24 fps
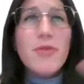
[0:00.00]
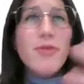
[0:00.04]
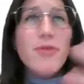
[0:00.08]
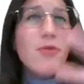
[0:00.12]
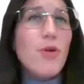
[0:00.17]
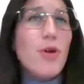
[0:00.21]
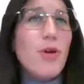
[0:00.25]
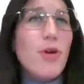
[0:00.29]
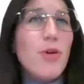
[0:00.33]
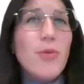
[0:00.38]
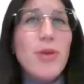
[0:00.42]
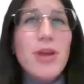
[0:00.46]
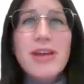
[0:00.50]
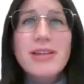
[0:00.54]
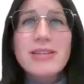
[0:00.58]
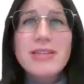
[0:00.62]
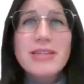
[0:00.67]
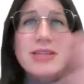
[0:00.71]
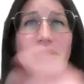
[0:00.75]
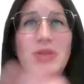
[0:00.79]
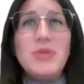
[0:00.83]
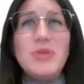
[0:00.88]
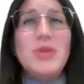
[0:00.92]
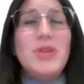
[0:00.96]
Before we
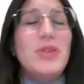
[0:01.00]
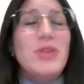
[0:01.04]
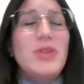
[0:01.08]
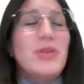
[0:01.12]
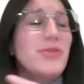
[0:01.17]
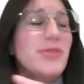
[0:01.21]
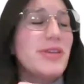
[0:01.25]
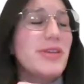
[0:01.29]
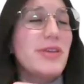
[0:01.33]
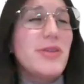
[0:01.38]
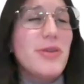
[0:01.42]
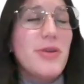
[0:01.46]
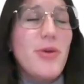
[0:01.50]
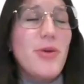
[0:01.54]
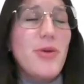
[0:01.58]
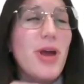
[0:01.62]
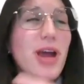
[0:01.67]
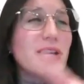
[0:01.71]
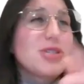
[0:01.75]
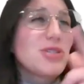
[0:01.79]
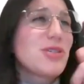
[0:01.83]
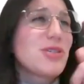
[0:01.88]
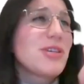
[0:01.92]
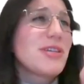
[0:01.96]
continue with those other
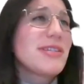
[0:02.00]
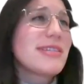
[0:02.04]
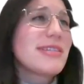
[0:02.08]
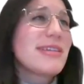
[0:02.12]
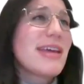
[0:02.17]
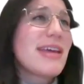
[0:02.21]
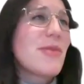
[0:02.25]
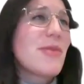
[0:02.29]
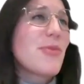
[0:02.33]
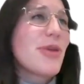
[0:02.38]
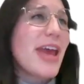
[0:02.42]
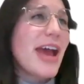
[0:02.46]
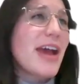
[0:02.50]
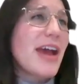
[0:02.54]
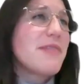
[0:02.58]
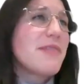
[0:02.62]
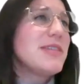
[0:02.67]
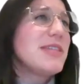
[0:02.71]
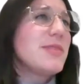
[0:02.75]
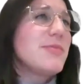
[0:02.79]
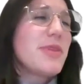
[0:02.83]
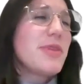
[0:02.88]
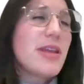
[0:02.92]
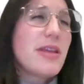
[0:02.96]
questions, we
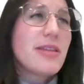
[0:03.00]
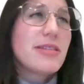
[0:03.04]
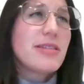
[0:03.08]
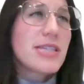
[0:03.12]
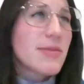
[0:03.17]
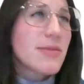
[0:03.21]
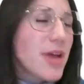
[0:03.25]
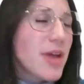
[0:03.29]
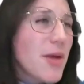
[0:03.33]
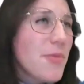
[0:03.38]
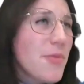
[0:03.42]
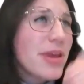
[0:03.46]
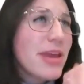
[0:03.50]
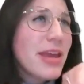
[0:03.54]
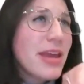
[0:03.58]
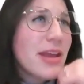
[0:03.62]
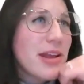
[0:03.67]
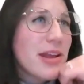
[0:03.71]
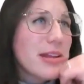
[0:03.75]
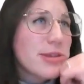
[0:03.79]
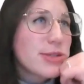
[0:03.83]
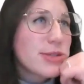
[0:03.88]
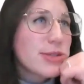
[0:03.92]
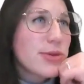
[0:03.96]
have some
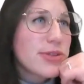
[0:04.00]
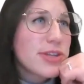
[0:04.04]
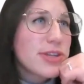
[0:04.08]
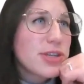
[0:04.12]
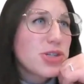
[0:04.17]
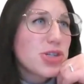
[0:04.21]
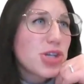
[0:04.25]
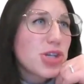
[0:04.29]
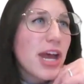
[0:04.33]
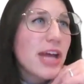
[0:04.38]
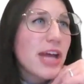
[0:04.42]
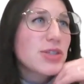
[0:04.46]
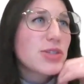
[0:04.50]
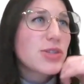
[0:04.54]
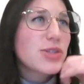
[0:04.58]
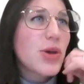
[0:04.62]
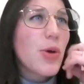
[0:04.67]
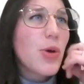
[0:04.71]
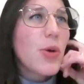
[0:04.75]
coming in also in the chat.